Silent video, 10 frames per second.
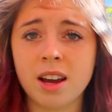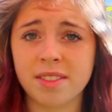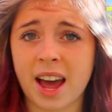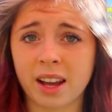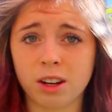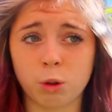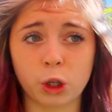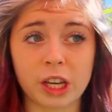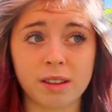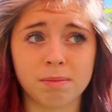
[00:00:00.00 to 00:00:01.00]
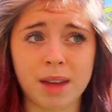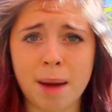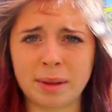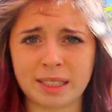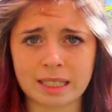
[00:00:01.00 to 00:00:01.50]
That usually
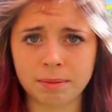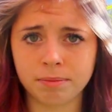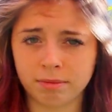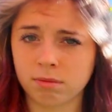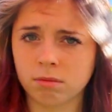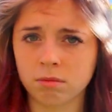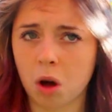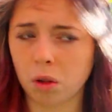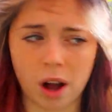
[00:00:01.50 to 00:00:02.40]
happens a